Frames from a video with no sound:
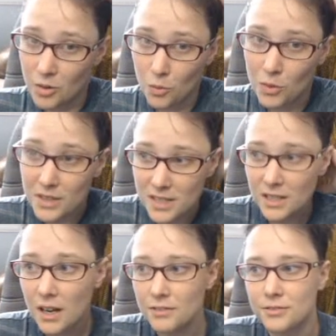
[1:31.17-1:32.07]
with
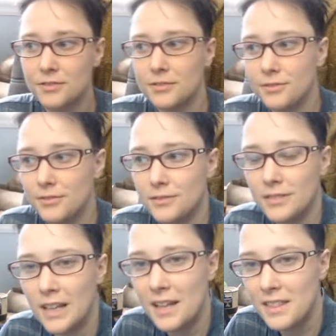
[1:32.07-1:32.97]
stuff
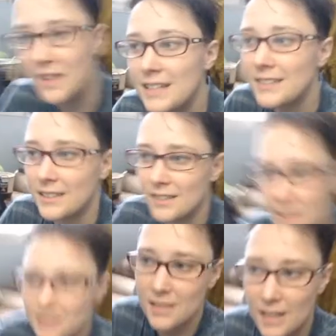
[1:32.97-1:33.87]
and
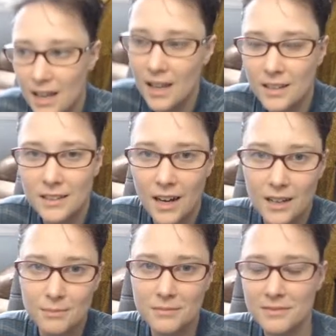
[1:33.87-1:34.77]
things, and
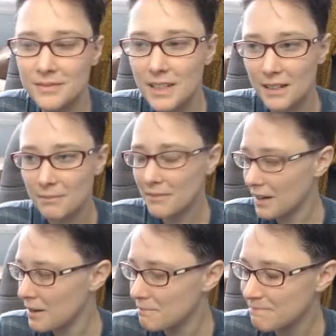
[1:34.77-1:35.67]

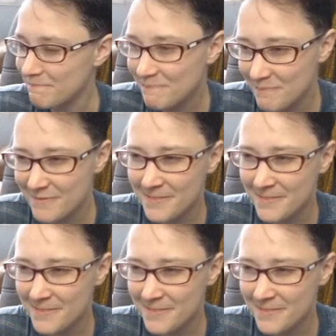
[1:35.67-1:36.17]
I'm